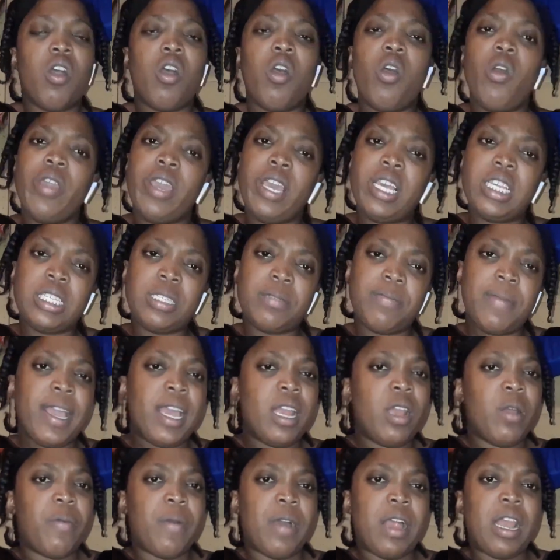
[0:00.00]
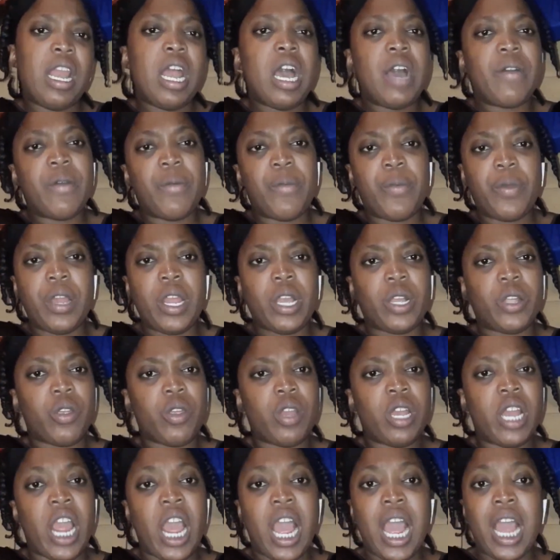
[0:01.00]
oh, you smile up and laugh up with a
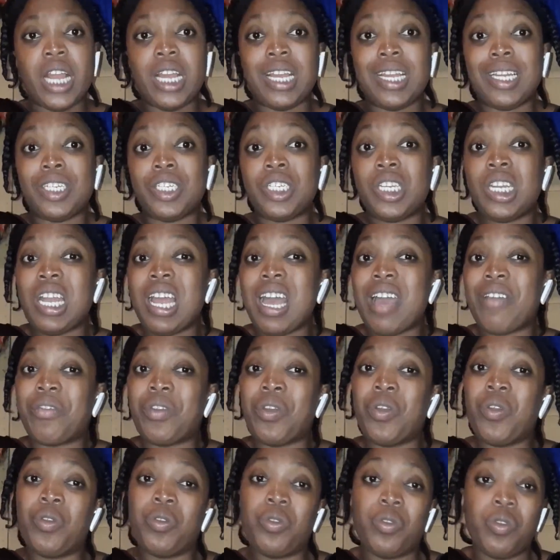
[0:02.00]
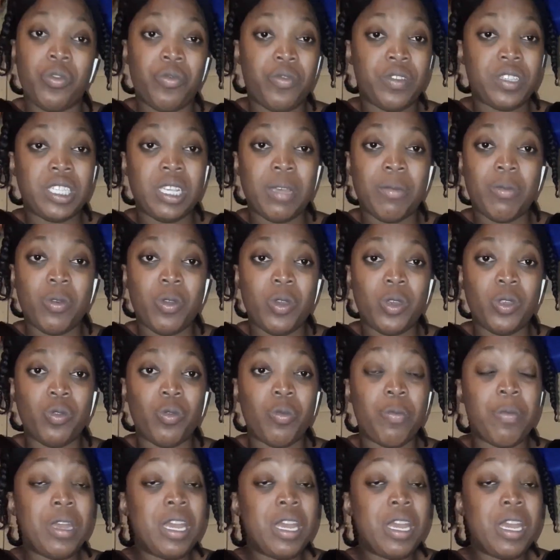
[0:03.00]
girl there, and she not have nothing good for say about you.